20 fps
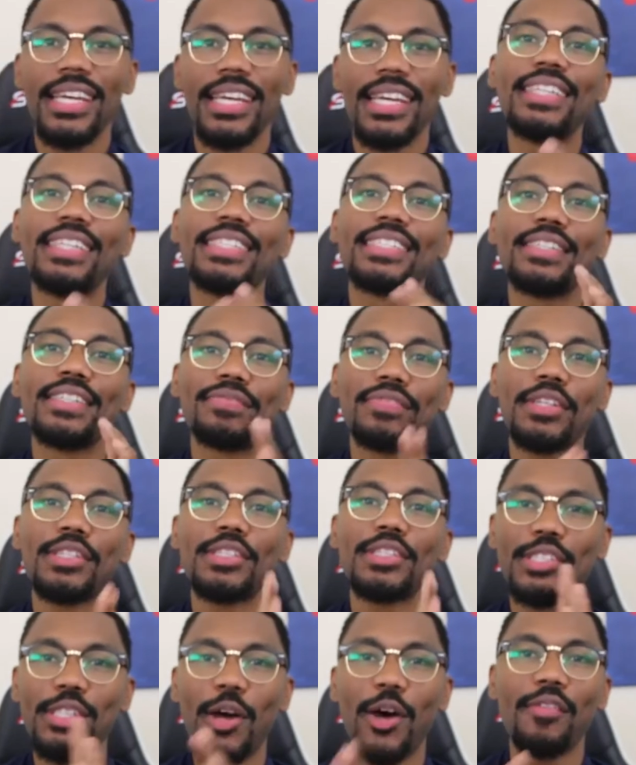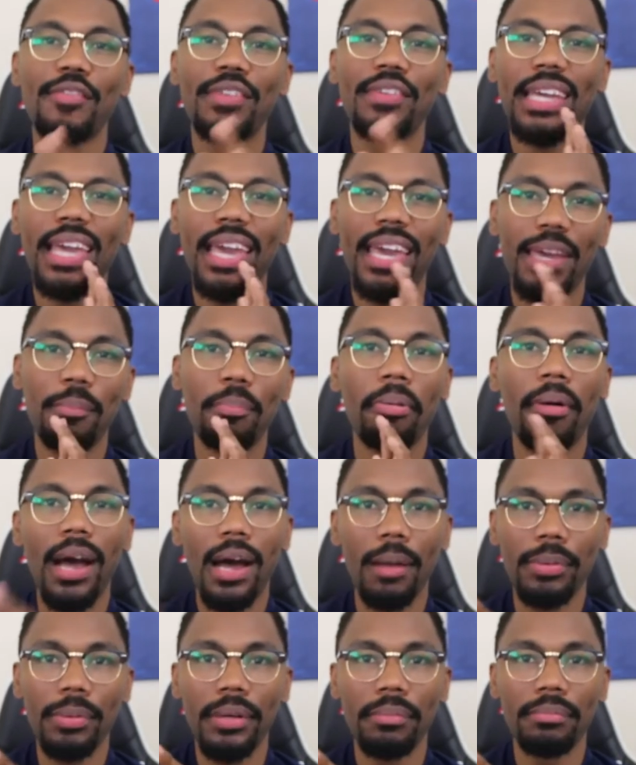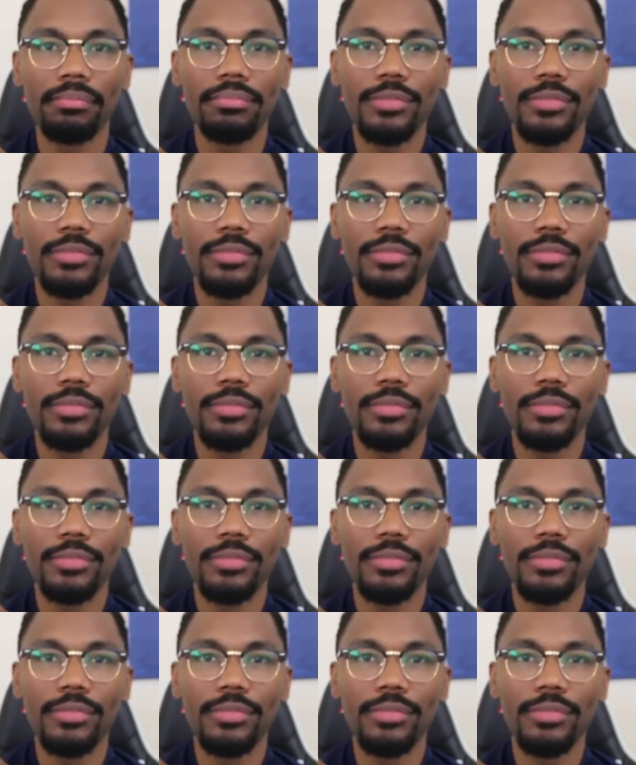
is if they're solving a problem.